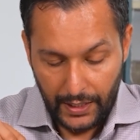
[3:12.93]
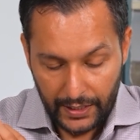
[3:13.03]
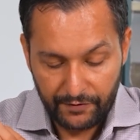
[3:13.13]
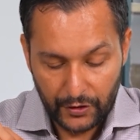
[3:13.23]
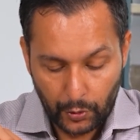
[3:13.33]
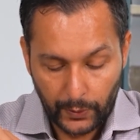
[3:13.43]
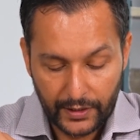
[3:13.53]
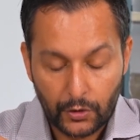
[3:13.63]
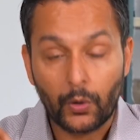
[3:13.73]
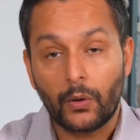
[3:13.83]
inventory in
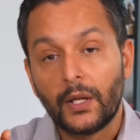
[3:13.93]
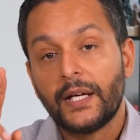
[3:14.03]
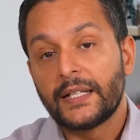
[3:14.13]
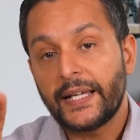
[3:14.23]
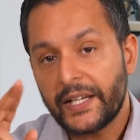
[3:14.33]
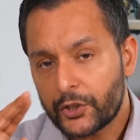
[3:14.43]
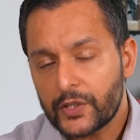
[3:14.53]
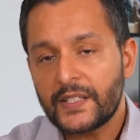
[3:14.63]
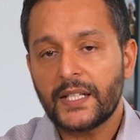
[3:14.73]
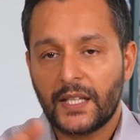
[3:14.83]
total. The
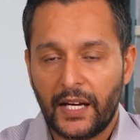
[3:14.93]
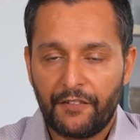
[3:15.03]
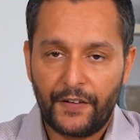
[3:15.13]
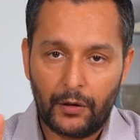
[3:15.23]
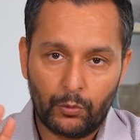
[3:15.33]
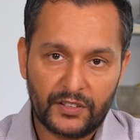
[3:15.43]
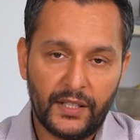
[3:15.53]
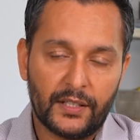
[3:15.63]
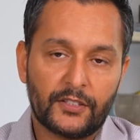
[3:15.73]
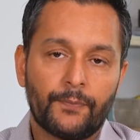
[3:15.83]
interesting thing I found was
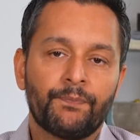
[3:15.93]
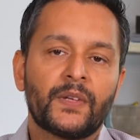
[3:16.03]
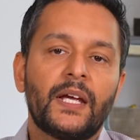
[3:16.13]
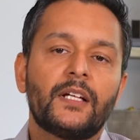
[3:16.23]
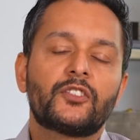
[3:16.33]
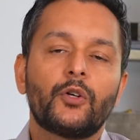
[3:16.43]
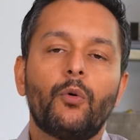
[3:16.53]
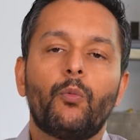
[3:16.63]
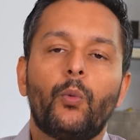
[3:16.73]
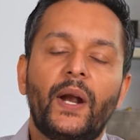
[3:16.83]
this. So
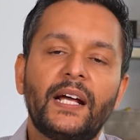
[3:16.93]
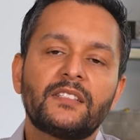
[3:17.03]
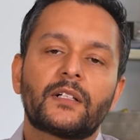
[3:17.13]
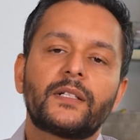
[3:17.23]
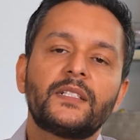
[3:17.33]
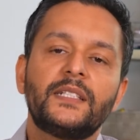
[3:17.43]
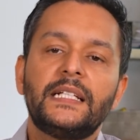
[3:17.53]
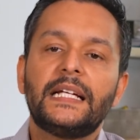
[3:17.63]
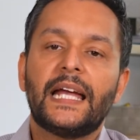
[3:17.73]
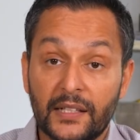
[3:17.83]
when I start to
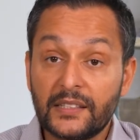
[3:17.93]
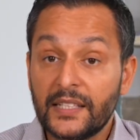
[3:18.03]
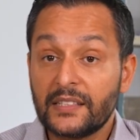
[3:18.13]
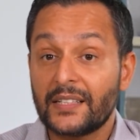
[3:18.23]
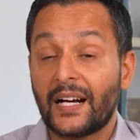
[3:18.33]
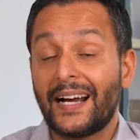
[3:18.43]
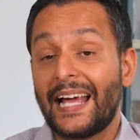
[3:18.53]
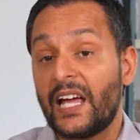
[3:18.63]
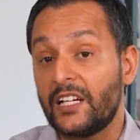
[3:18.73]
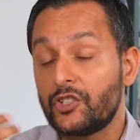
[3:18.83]
see listings that are
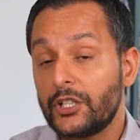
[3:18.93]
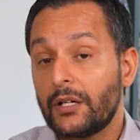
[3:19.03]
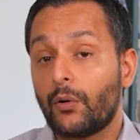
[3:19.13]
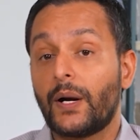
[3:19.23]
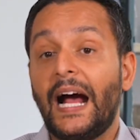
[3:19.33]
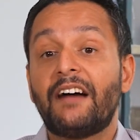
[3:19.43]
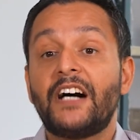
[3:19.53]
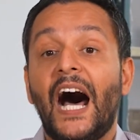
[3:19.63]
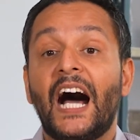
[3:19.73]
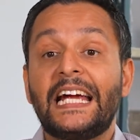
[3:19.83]
aging or have
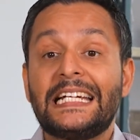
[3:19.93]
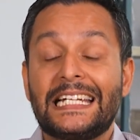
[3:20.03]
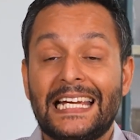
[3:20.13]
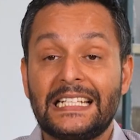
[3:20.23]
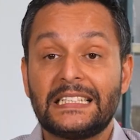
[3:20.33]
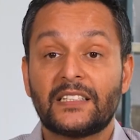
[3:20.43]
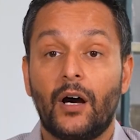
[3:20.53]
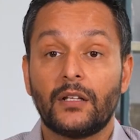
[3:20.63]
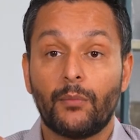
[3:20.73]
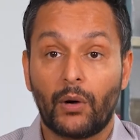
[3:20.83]
high days
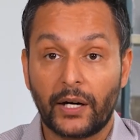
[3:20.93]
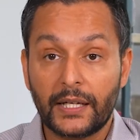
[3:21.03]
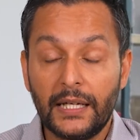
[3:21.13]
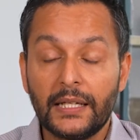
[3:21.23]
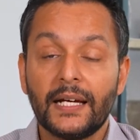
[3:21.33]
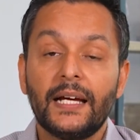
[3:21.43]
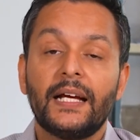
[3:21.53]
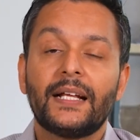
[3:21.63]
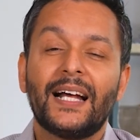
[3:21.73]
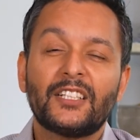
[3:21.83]
on the market,
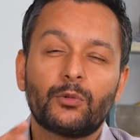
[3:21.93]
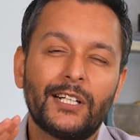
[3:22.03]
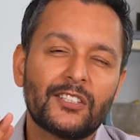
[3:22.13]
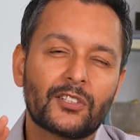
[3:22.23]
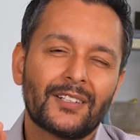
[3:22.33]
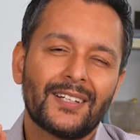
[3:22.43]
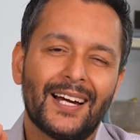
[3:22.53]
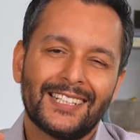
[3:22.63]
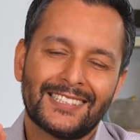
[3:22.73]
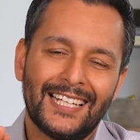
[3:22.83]
that's where I start to
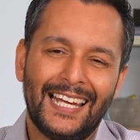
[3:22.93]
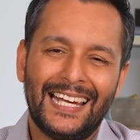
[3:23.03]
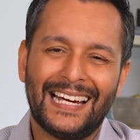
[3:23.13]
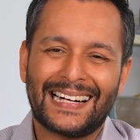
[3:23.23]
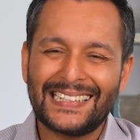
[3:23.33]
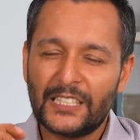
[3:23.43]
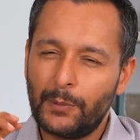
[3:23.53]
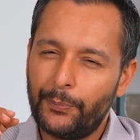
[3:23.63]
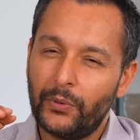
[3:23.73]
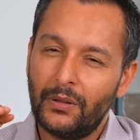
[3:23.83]
kind of say, hey, are these
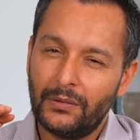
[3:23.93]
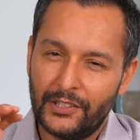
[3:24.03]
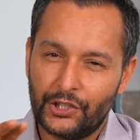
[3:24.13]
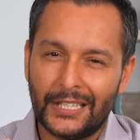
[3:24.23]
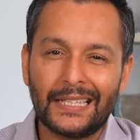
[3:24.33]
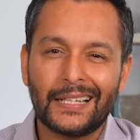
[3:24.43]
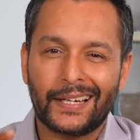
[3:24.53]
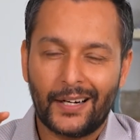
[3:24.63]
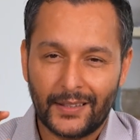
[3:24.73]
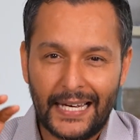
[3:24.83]
people legit?
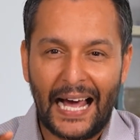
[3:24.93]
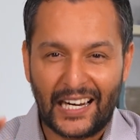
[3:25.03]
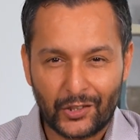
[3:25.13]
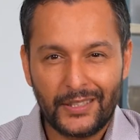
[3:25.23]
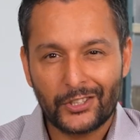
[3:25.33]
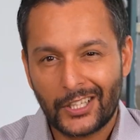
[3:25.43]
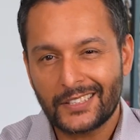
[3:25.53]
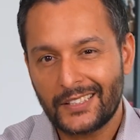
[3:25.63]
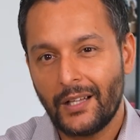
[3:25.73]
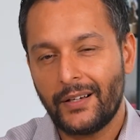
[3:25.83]
Are they actually trying to
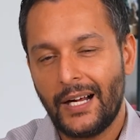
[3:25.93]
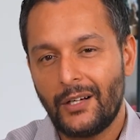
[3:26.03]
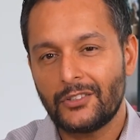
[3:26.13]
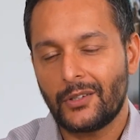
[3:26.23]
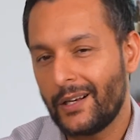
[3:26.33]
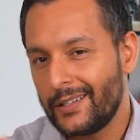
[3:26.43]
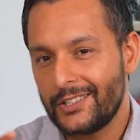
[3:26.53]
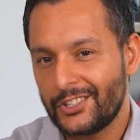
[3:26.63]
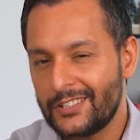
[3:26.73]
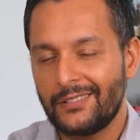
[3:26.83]
sell their house, or are they
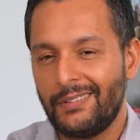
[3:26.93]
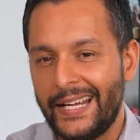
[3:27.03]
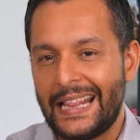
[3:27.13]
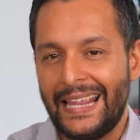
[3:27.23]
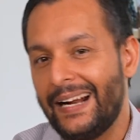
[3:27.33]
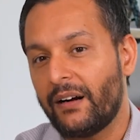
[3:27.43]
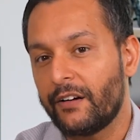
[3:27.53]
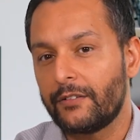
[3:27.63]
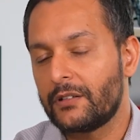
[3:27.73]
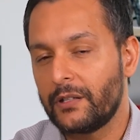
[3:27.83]
just
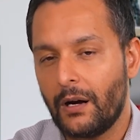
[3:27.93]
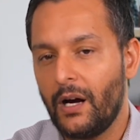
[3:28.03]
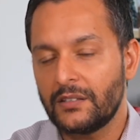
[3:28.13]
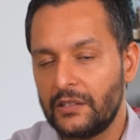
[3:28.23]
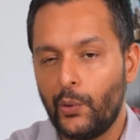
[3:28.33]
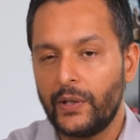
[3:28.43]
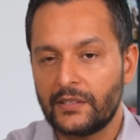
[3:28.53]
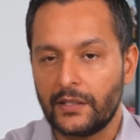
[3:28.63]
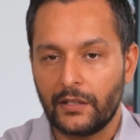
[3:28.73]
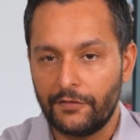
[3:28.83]
there to cause noise
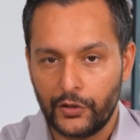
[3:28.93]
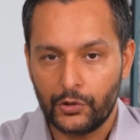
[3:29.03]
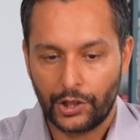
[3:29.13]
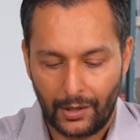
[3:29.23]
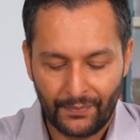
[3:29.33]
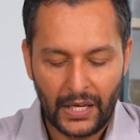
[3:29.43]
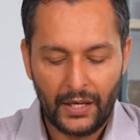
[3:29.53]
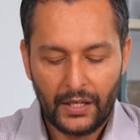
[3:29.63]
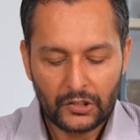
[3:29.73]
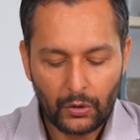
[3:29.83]
and confusion?
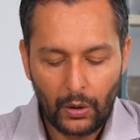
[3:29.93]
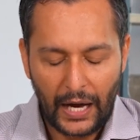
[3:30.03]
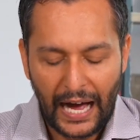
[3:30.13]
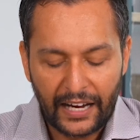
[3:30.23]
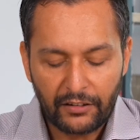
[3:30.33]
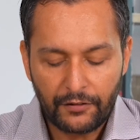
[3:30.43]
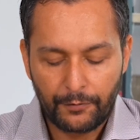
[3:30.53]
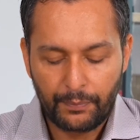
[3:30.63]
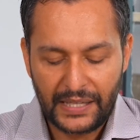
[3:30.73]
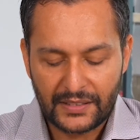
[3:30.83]
So out
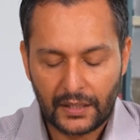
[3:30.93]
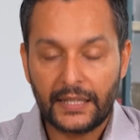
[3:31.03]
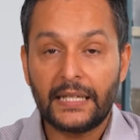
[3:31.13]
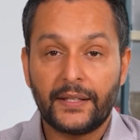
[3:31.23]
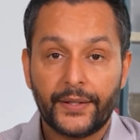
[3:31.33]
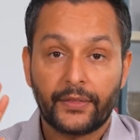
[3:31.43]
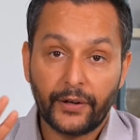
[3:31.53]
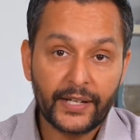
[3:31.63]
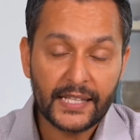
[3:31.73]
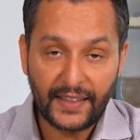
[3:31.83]
of basically the
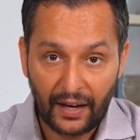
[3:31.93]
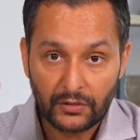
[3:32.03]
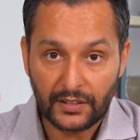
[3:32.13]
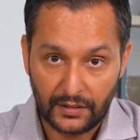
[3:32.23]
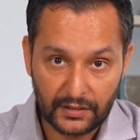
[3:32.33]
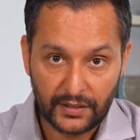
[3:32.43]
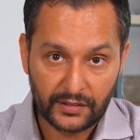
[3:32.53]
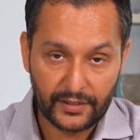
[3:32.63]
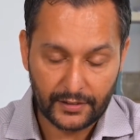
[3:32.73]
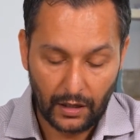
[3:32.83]
30,000
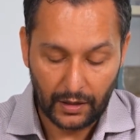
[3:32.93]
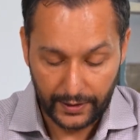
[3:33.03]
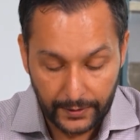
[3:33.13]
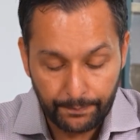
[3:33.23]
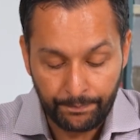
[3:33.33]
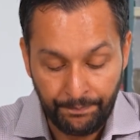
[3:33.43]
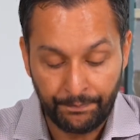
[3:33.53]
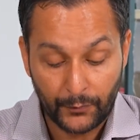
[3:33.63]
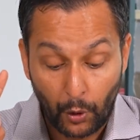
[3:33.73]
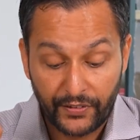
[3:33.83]
listings, let's call it,
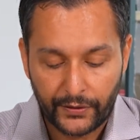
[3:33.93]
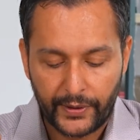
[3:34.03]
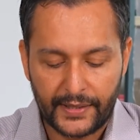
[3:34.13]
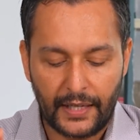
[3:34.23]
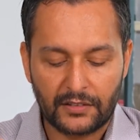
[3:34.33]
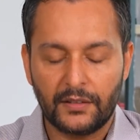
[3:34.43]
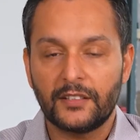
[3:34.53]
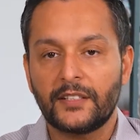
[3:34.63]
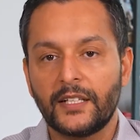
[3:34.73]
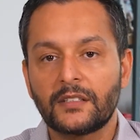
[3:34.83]
over 30,000
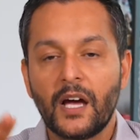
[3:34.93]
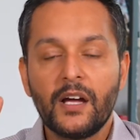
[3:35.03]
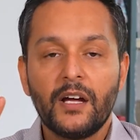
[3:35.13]
listings,